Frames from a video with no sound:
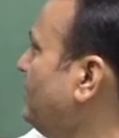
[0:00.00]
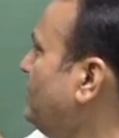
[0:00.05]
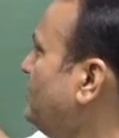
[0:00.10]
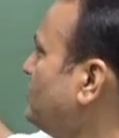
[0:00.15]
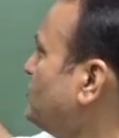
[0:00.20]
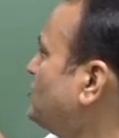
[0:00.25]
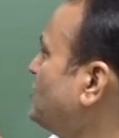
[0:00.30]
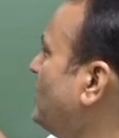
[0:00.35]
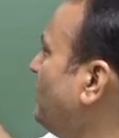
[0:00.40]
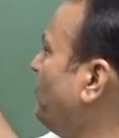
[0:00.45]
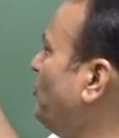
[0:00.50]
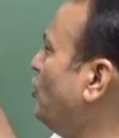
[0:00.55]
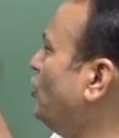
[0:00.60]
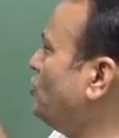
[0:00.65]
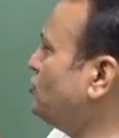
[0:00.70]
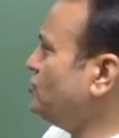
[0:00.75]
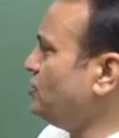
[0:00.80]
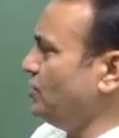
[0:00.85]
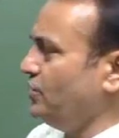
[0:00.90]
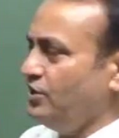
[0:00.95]

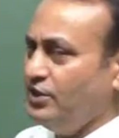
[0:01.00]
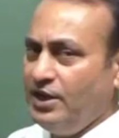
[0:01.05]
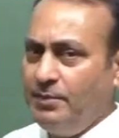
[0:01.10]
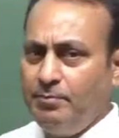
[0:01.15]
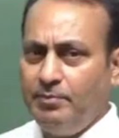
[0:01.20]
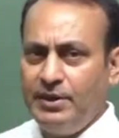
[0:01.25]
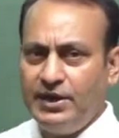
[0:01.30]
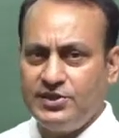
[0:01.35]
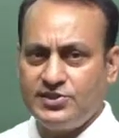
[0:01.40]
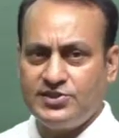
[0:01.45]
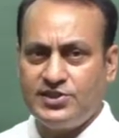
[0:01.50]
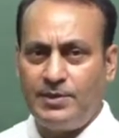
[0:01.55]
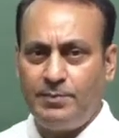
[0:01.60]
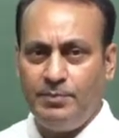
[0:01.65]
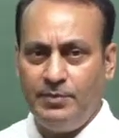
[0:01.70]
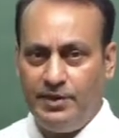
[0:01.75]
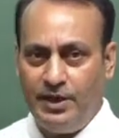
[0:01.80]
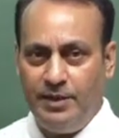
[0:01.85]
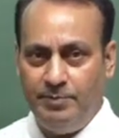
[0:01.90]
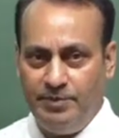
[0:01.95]
suppose number
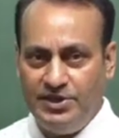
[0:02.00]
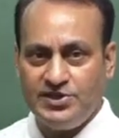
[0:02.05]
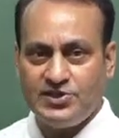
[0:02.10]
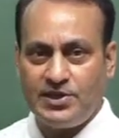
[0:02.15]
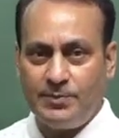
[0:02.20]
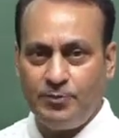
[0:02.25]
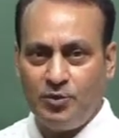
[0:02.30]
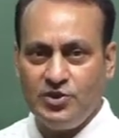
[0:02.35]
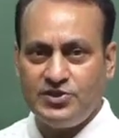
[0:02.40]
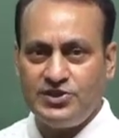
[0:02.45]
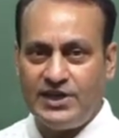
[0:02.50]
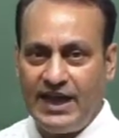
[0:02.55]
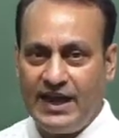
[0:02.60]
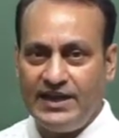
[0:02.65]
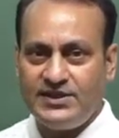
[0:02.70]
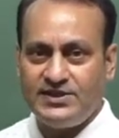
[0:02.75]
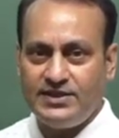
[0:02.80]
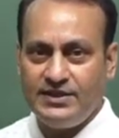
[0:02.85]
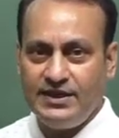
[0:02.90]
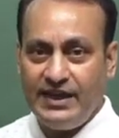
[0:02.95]
be supposed
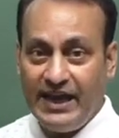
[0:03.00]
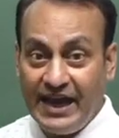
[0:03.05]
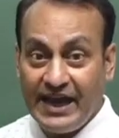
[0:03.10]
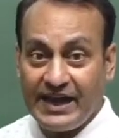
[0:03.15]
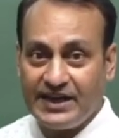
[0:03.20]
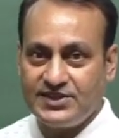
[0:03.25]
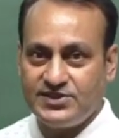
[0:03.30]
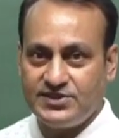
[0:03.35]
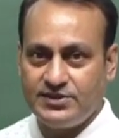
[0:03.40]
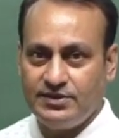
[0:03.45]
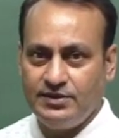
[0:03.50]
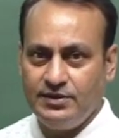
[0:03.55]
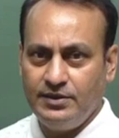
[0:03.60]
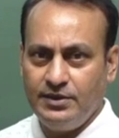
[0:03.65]
as x.